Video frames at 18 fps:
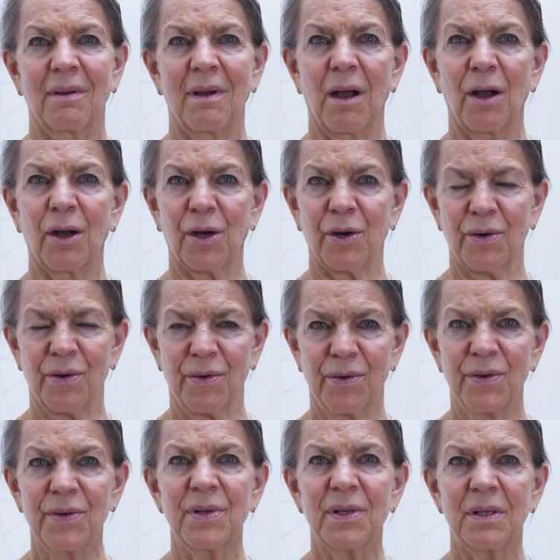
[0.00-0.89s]

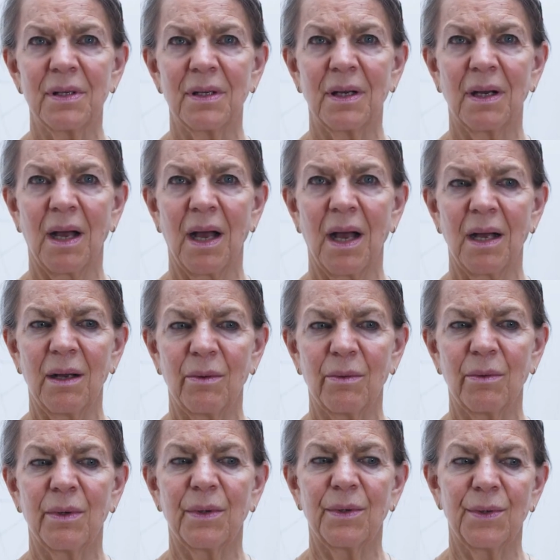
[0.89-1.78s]
occurred, I
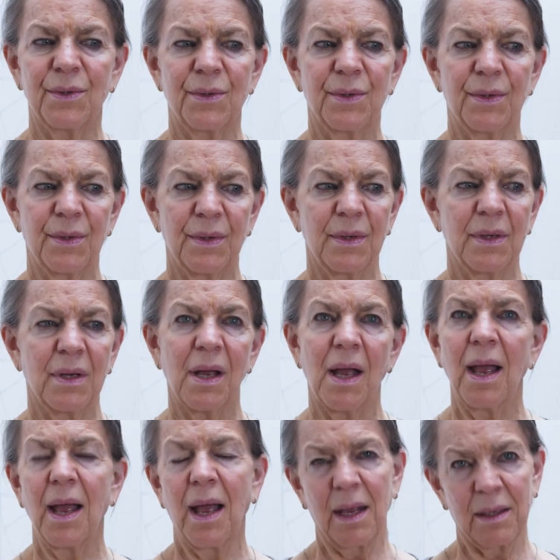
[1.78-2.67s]
would
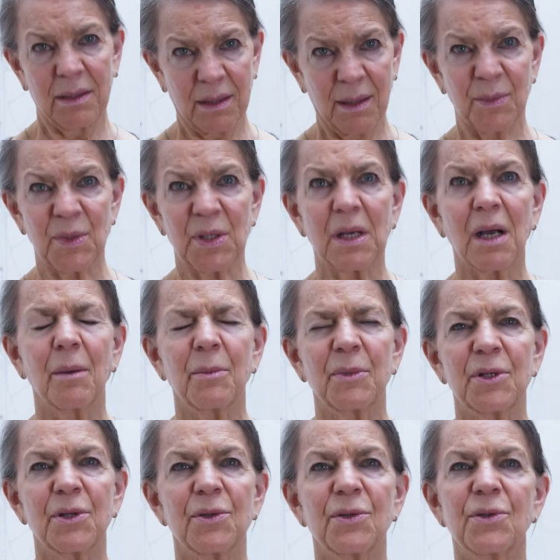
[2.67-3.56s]
ask him to come
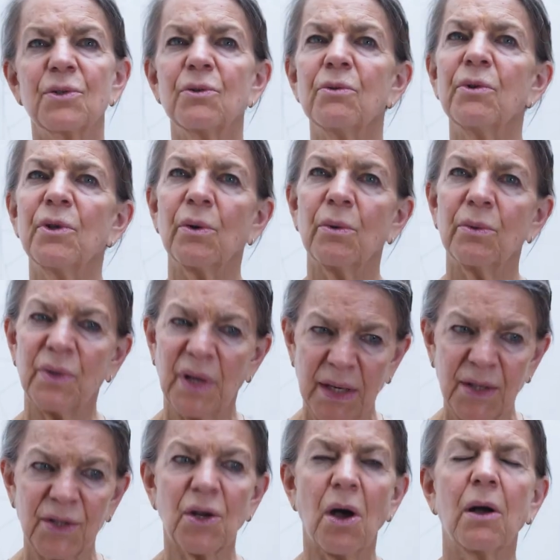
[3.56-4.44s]
into the studio
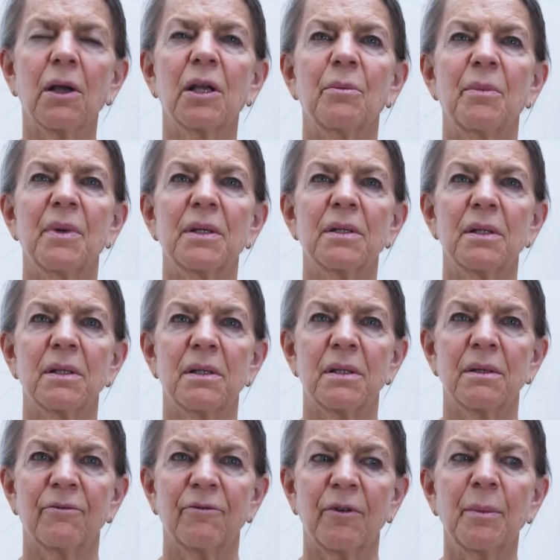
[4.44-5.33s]
and document
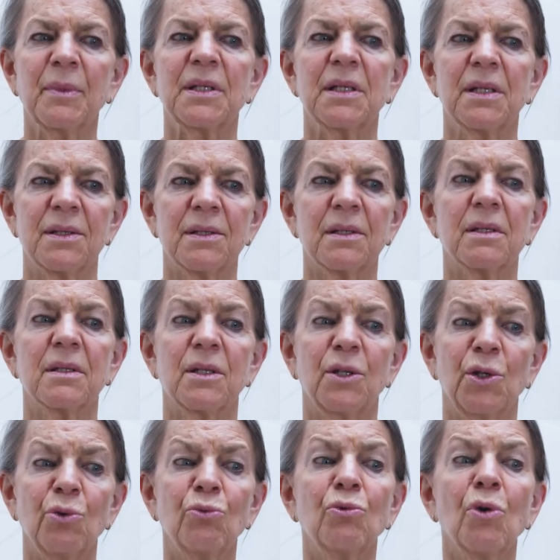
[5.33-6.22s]
it from a distance.
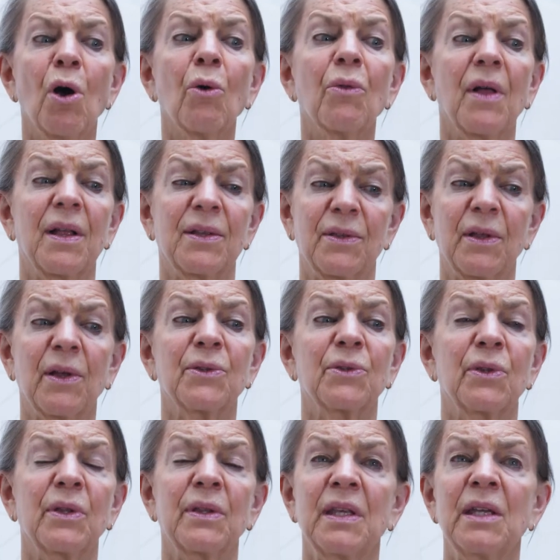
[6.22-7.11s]
And you know that
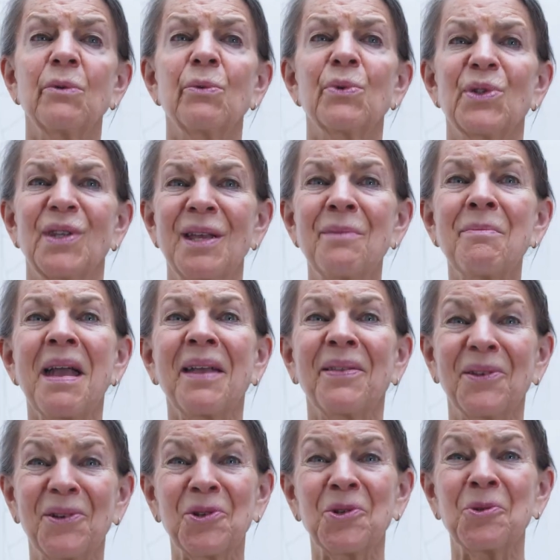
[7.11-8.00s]
he
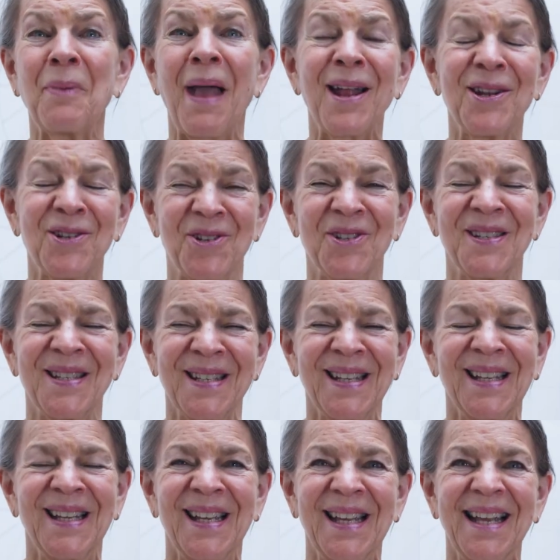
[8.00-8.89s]
made the dispatches.
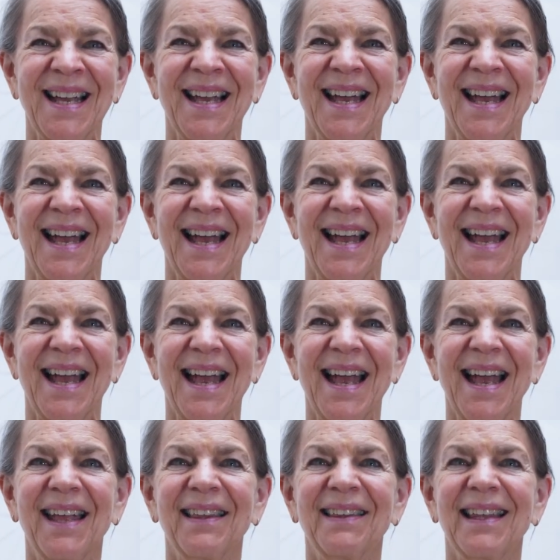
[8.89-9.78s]

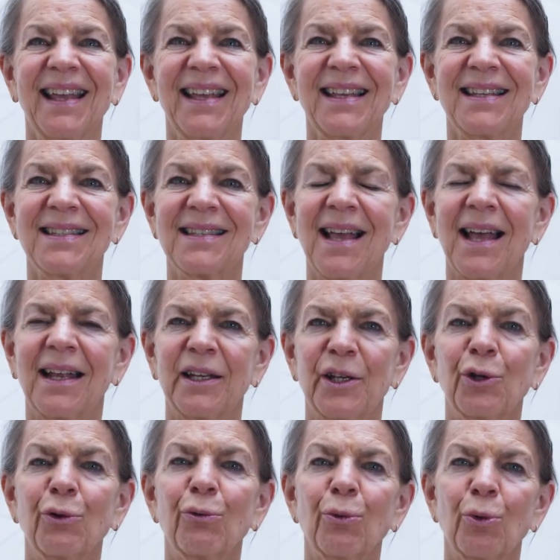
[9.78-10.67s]
And they sat
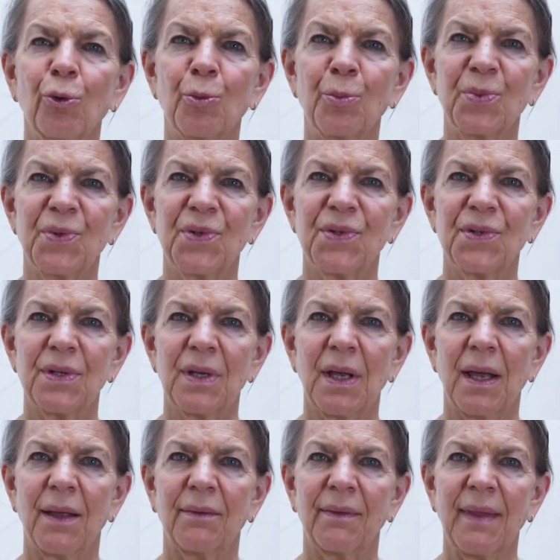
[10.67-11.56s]
in groups,
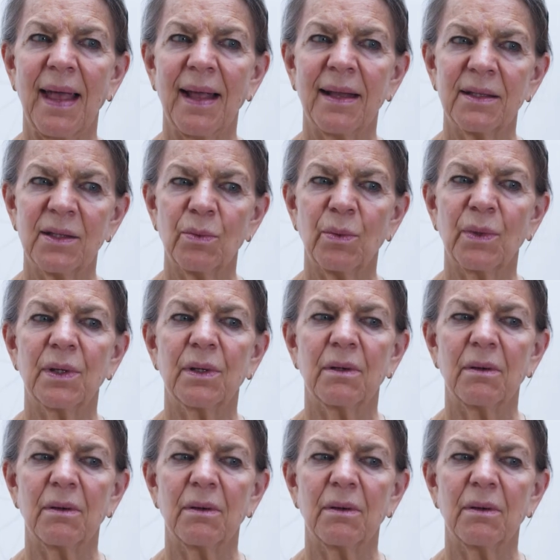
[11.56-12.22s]
and that's what